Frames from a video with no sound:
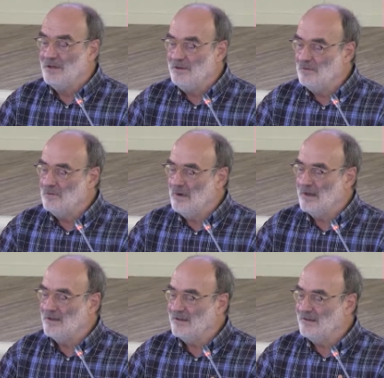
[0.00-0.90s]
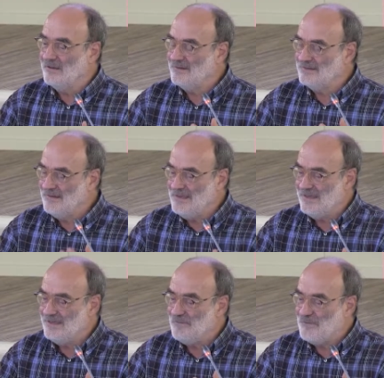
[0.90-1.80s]
you uh, see
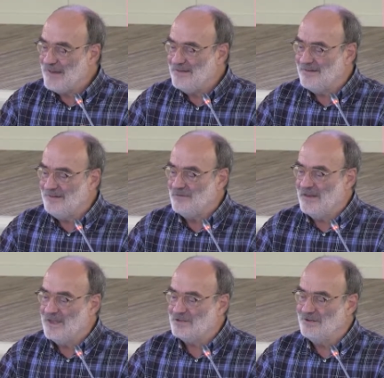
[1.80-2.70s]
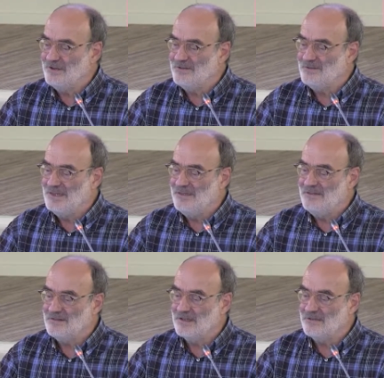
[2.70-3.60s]
a defensive nationalism in
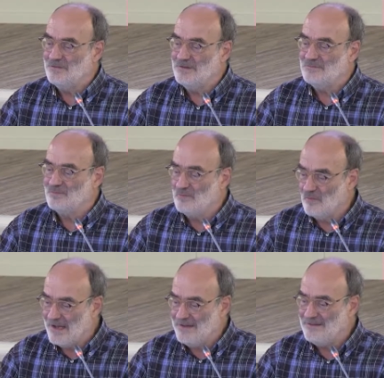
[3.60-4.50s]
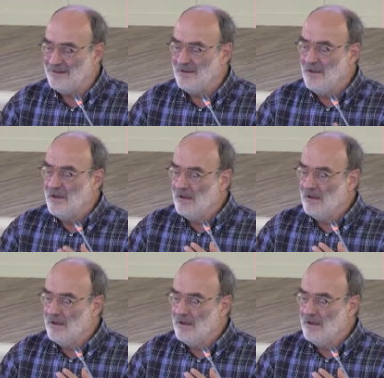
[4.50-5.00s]
these countries rising